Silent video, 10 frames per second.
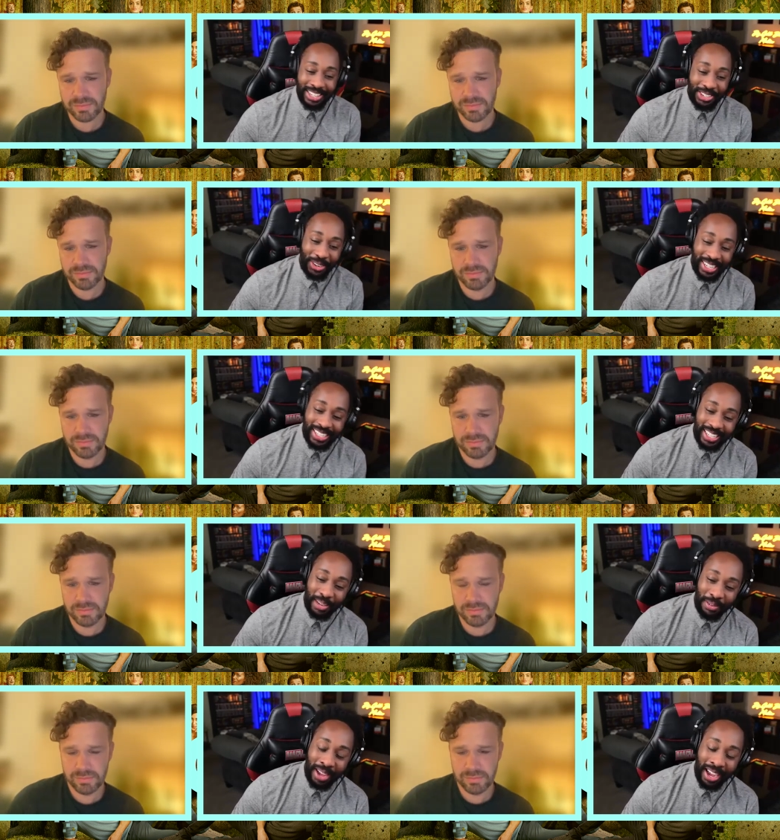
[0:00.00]
Speaker 1: enjoyed this
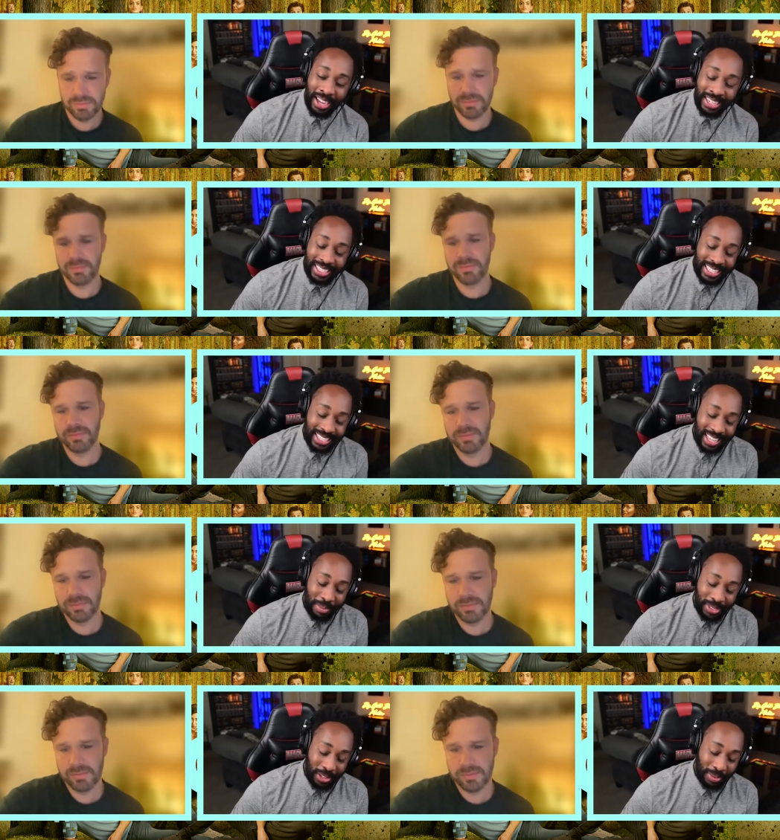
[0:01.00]
up uh, these
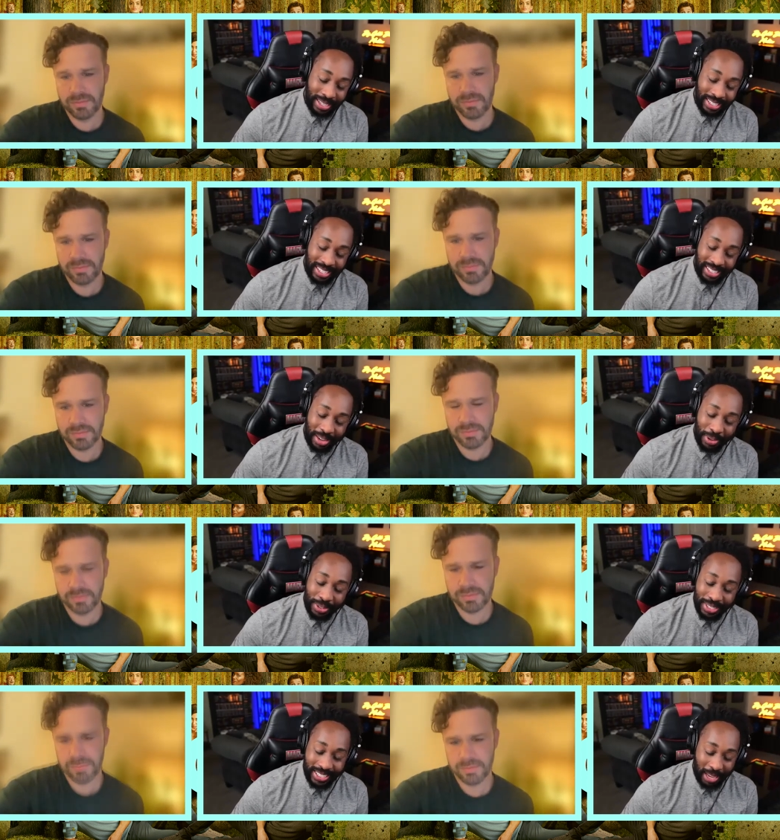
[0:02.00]
episodes Must say, this
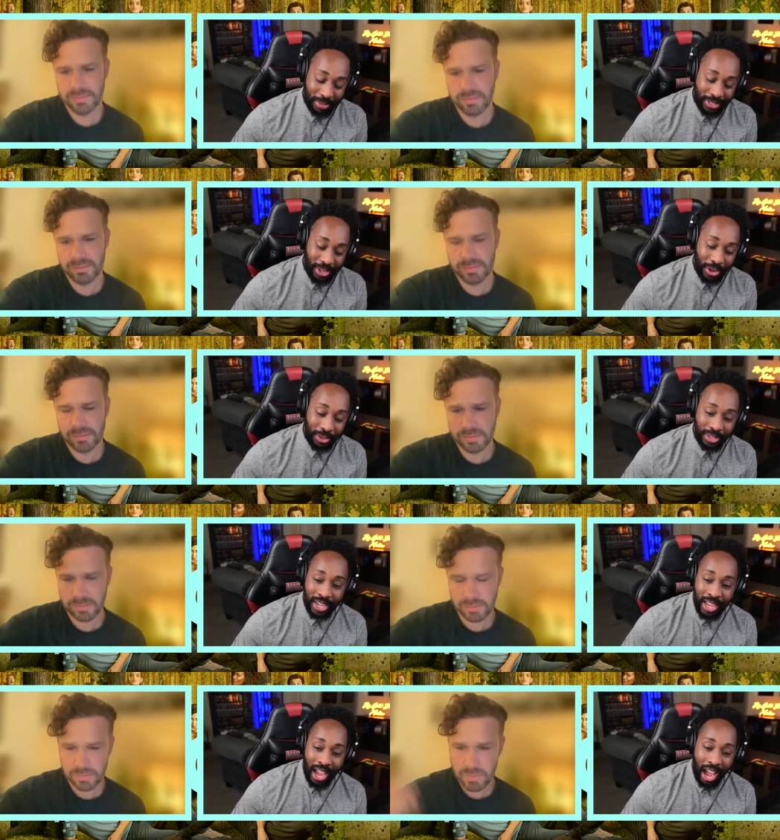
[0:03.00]
upload. These episodes,
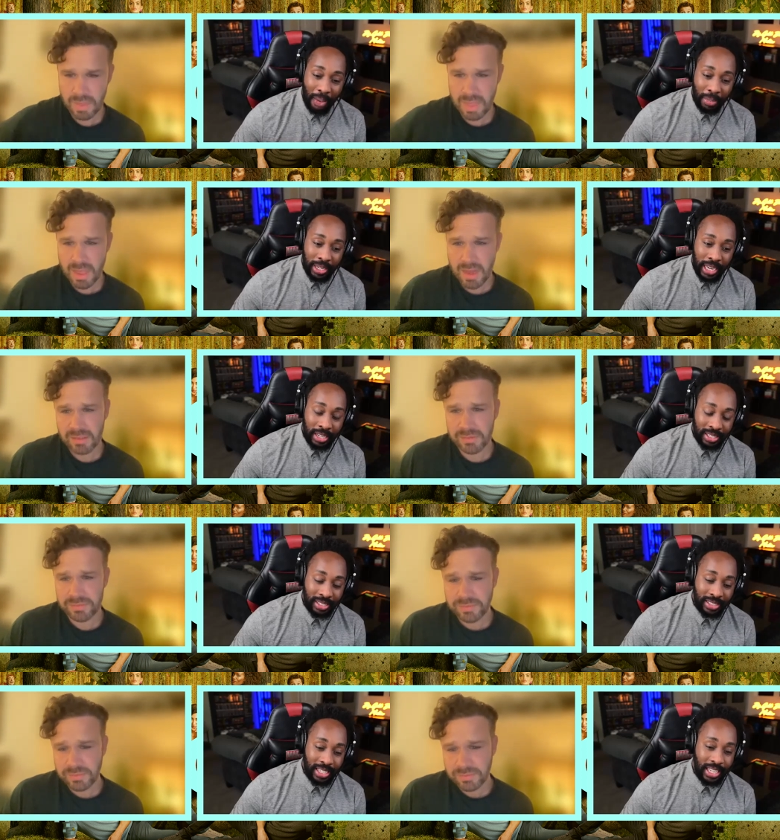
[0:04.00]
uh, we're getting to
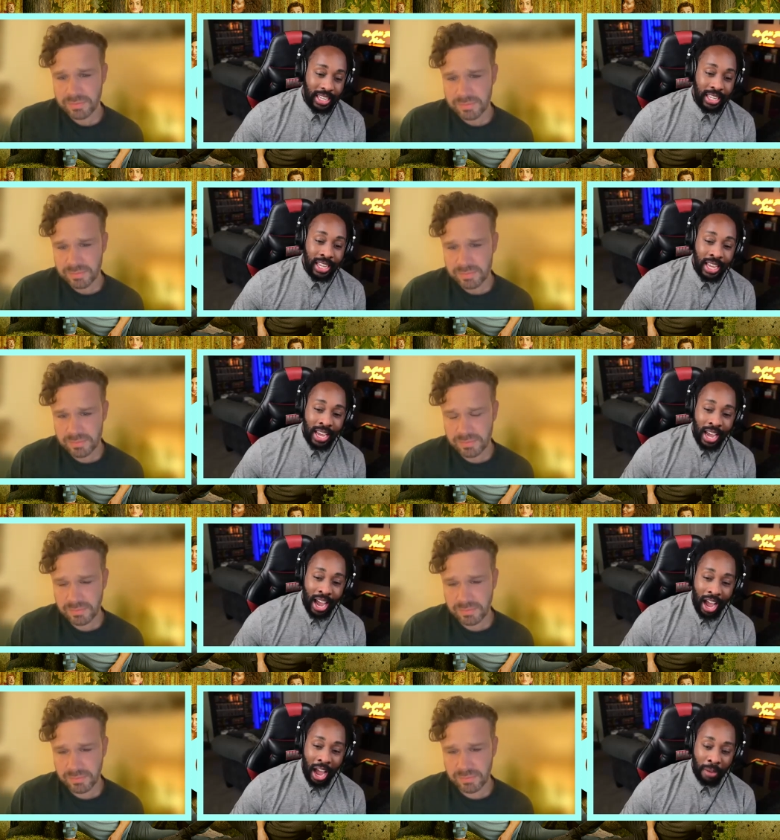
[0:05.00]
see
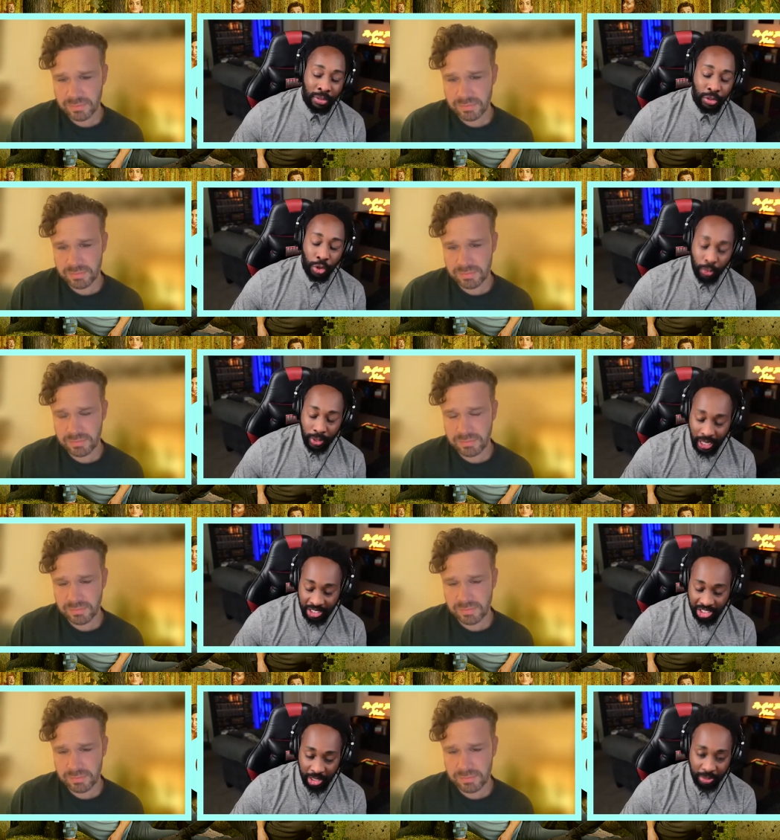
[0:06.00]
um, some new
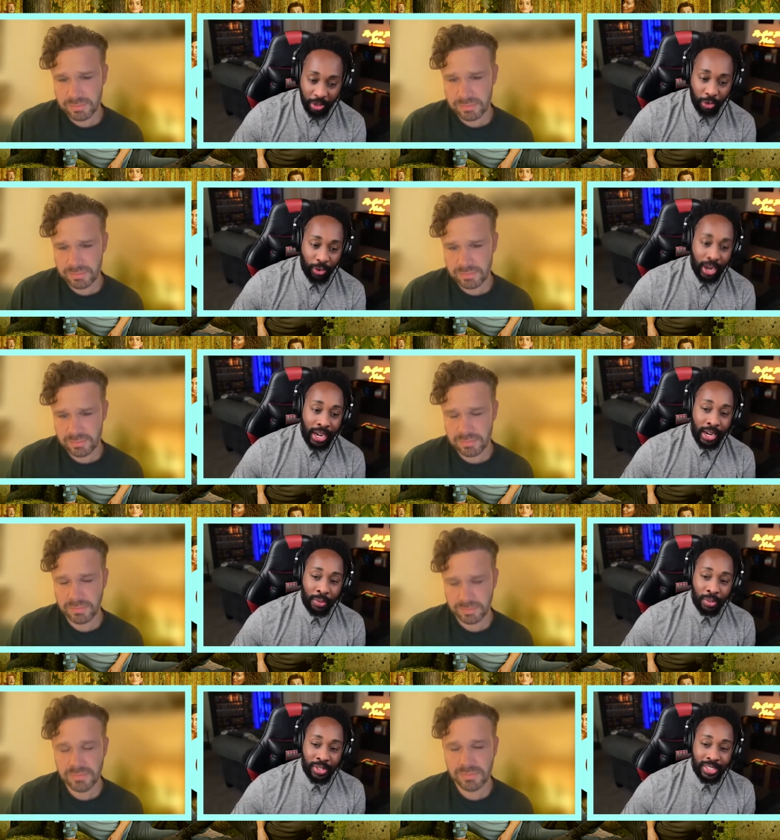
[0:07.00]
relationships created.
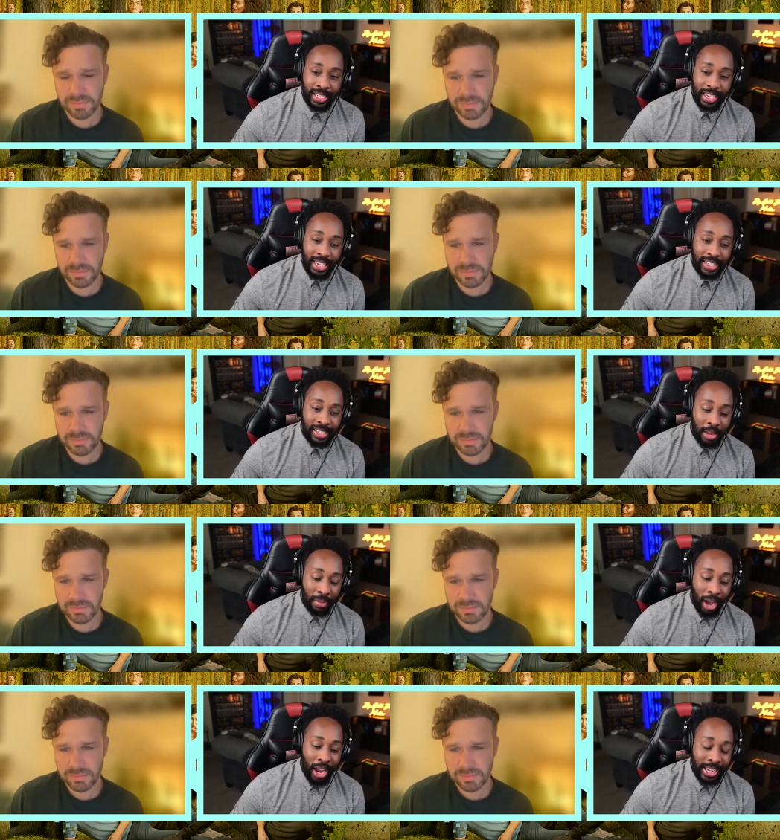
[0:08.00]
We're seeing some
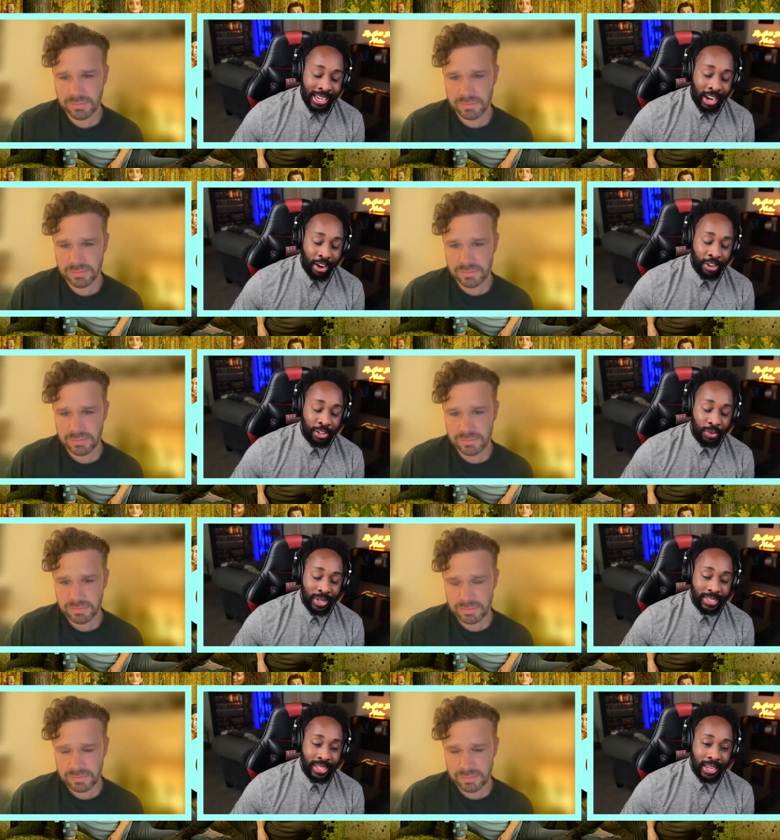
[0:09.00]

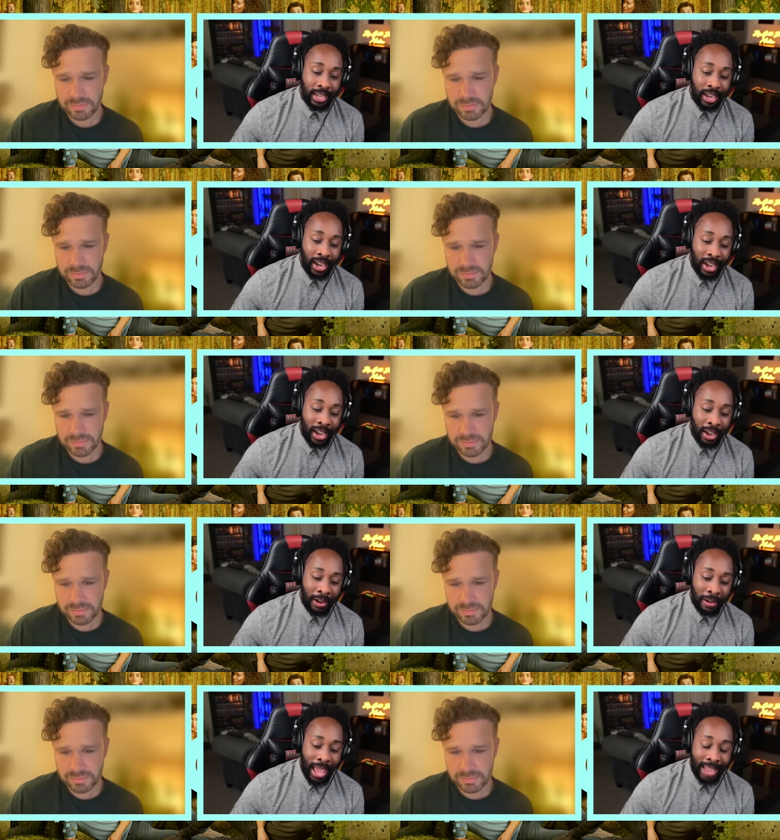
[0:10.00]
uncharacteristic
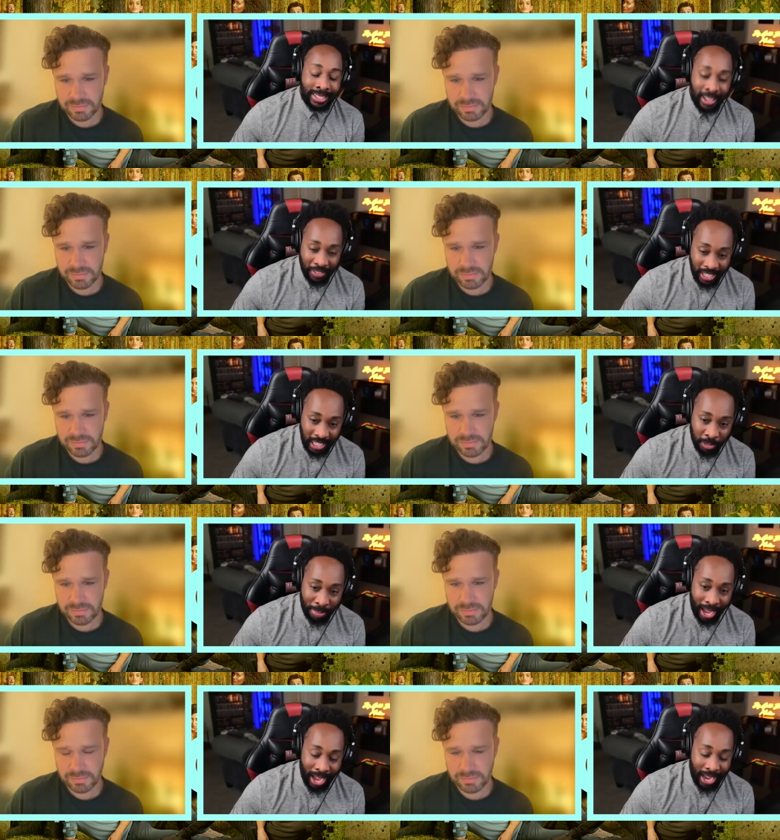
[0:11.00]
uh, activities
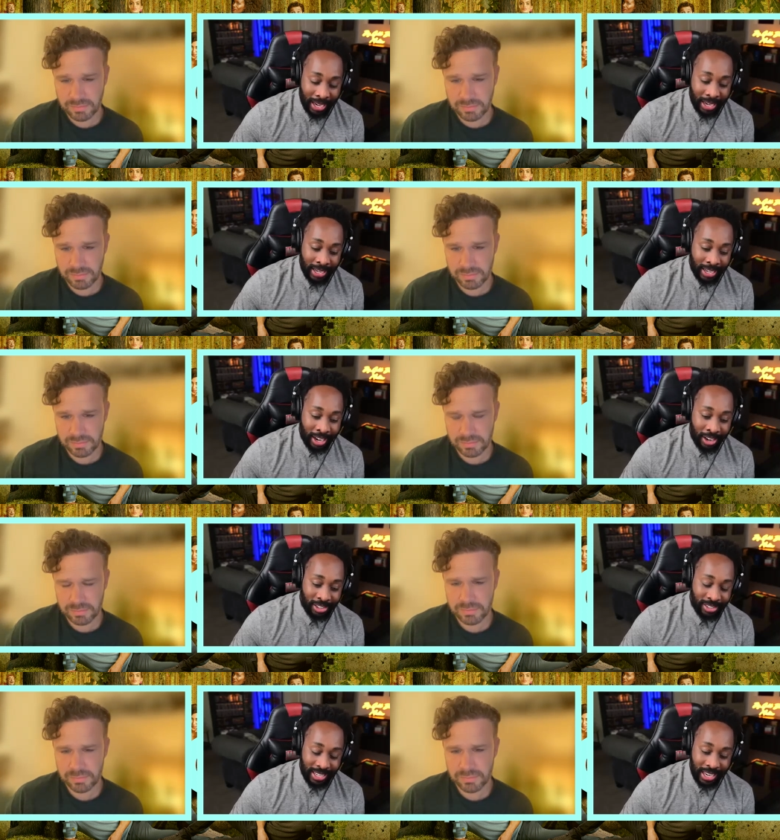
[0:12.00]
by uh,
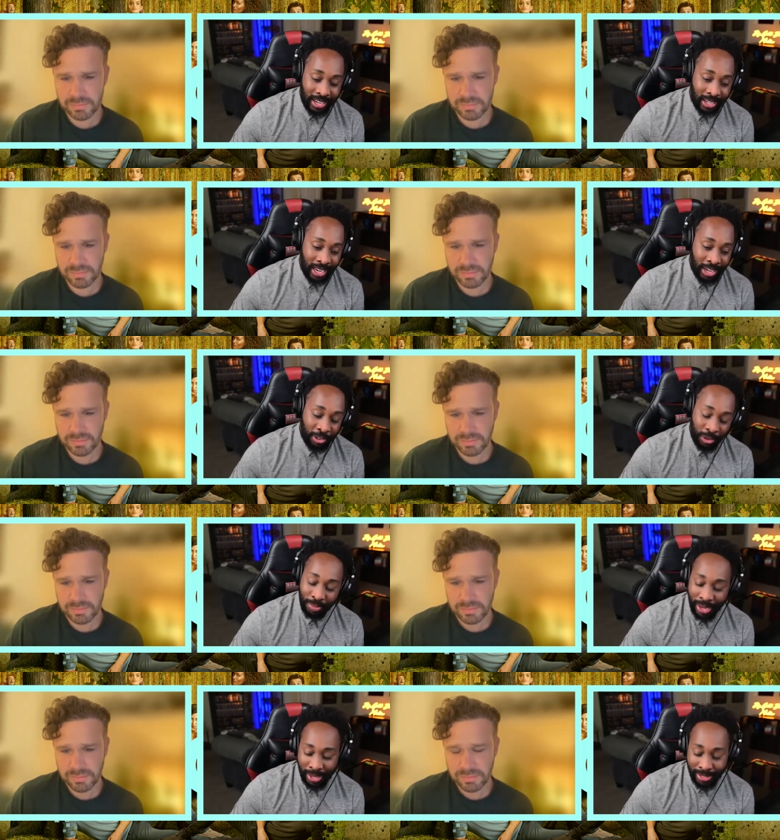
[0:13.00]
characters. In-
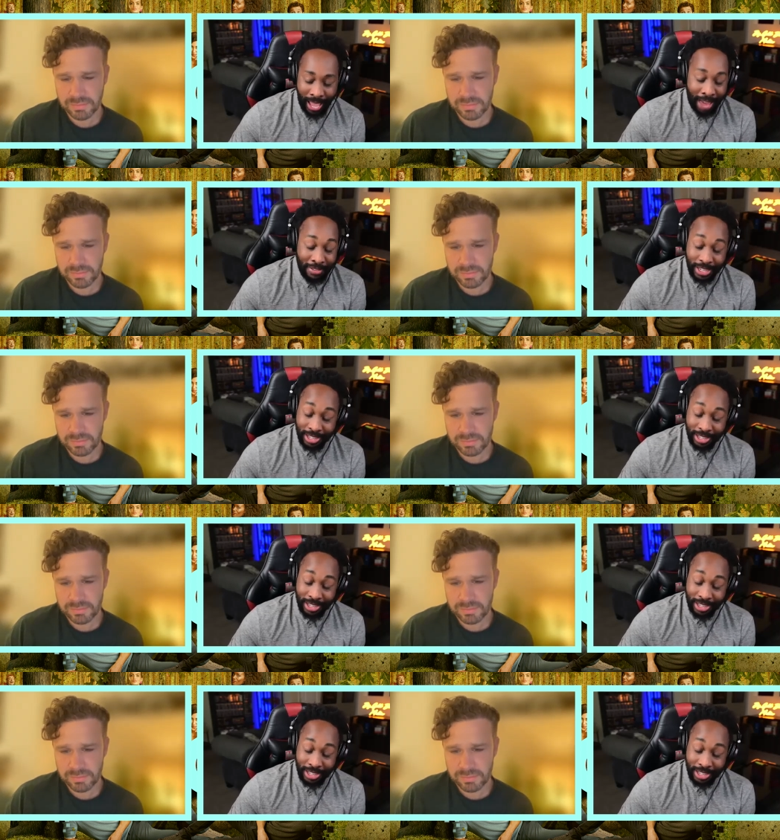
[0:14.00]
Ingrid having a